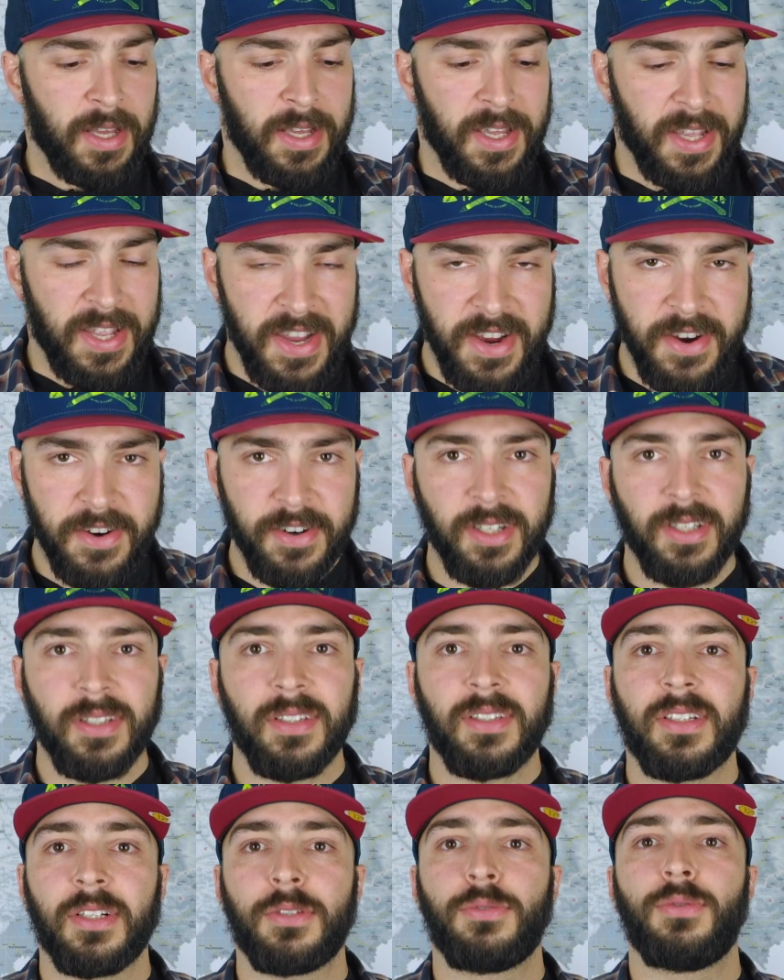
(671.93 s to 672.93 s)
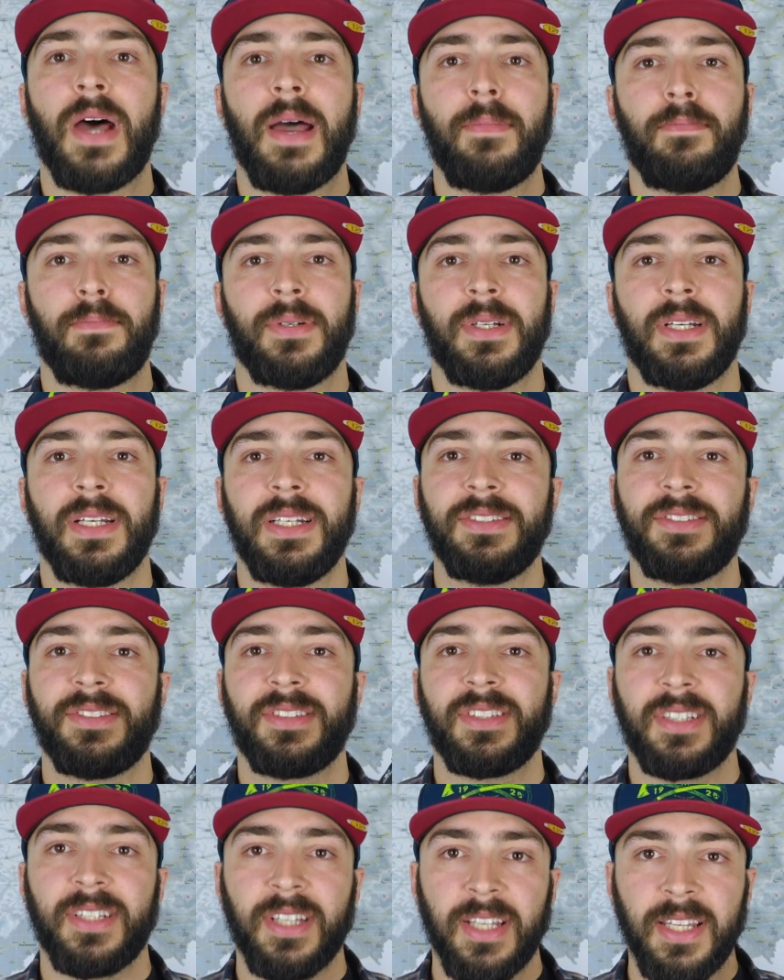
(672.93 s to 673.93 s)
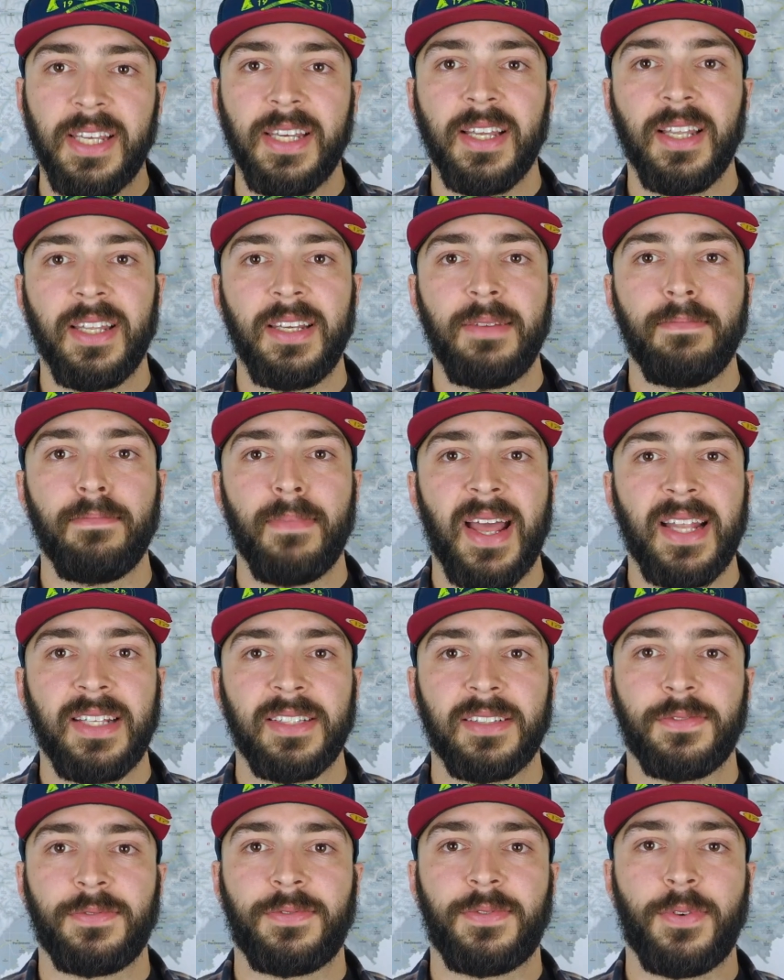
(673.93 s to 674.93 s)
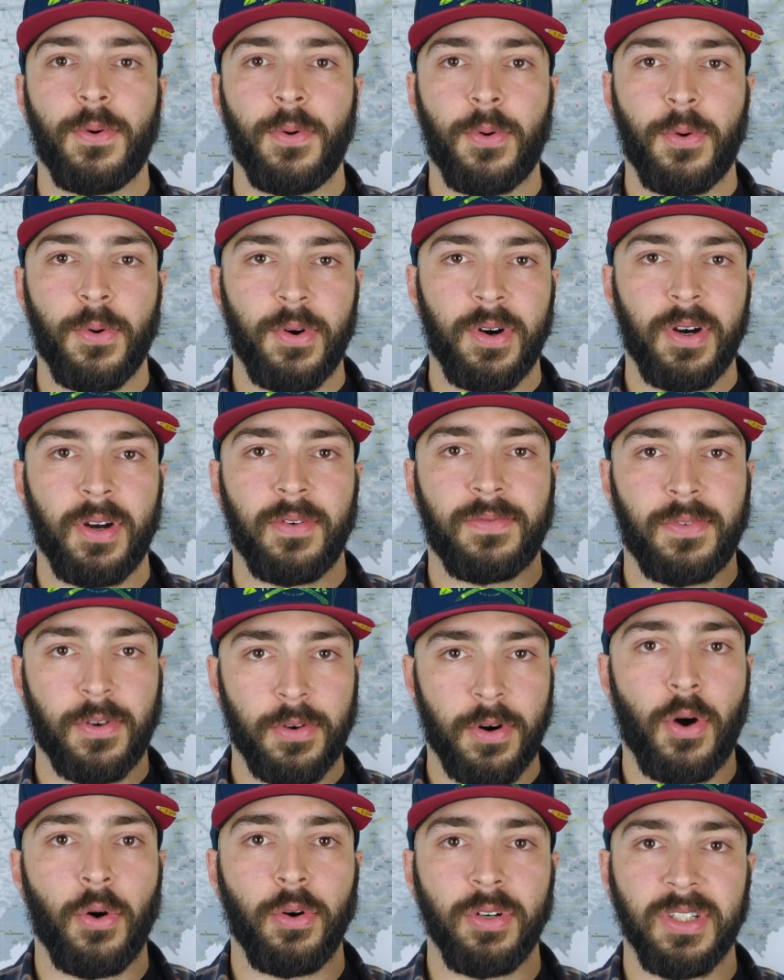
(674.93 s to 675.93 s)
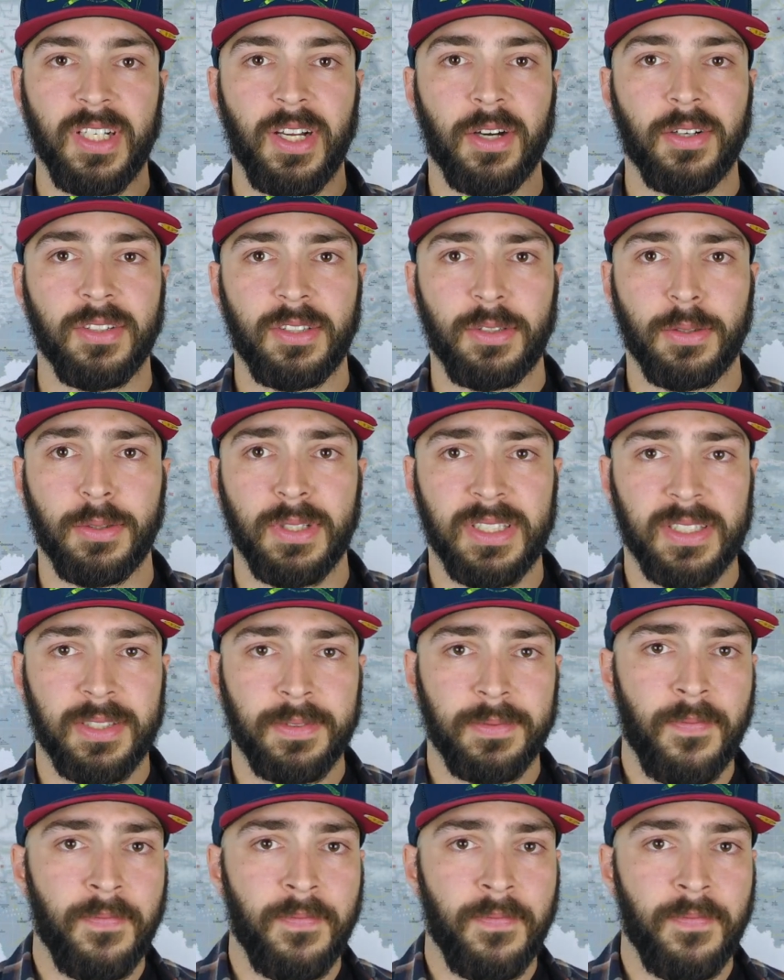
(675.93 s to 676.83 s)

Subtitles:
Here the wrap is clearly meant for holding onto it.